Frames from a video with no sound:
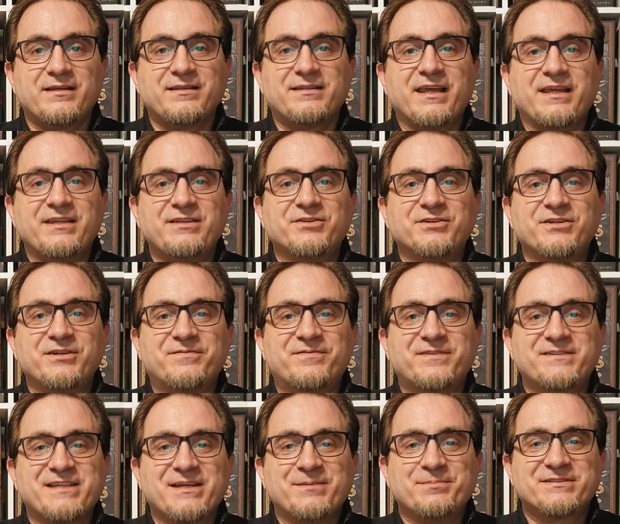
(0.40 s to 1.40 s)
Daniel here
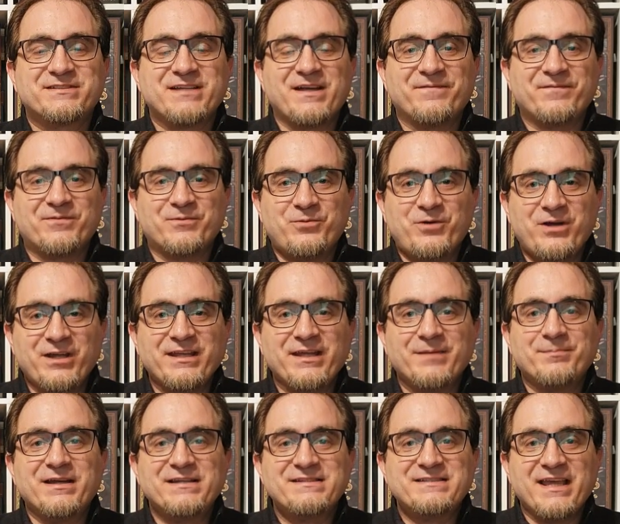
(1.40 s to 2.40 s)
for Tabletop for One
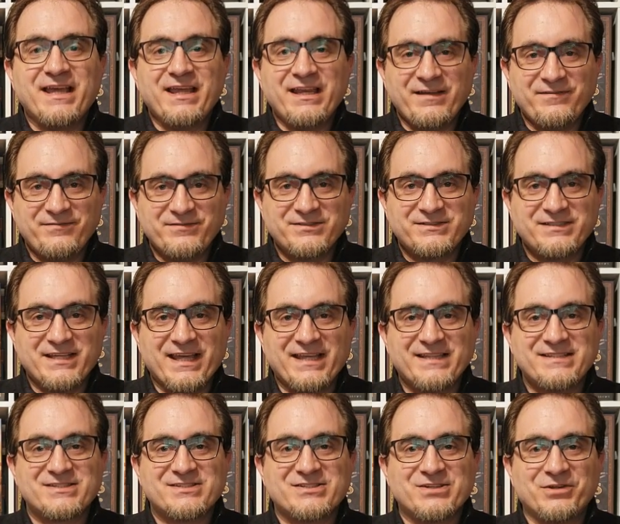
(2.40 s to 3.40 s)
and my 10 after
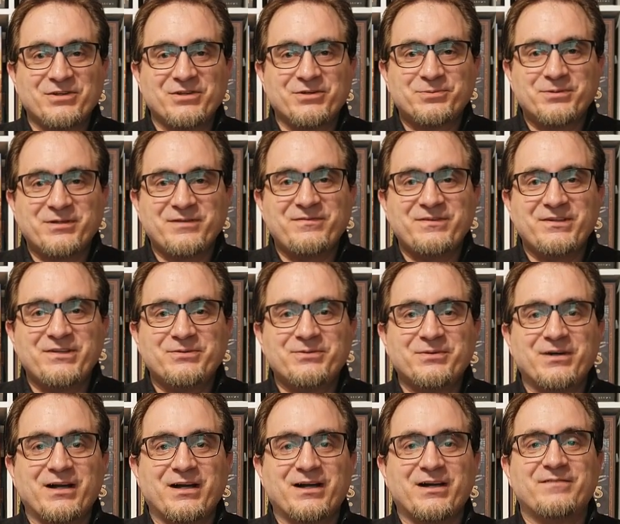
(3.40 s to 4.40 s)
10 solo
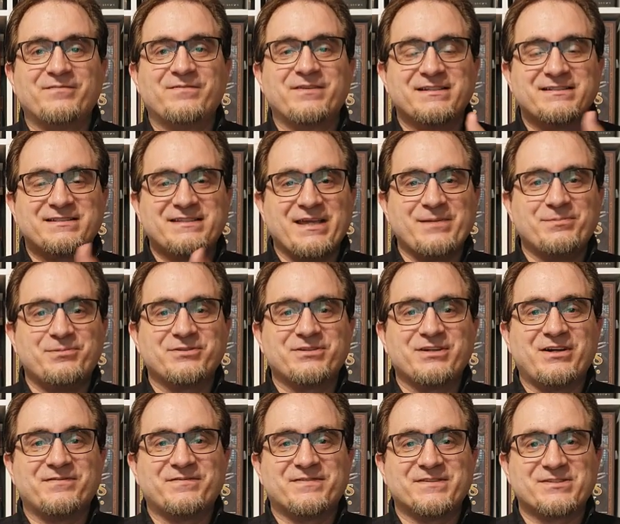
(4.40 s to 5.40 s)
review of Table
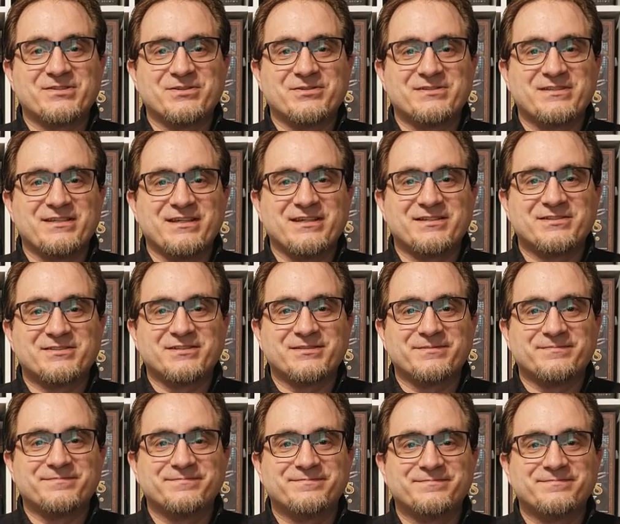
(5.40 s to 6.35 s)
Golf Association.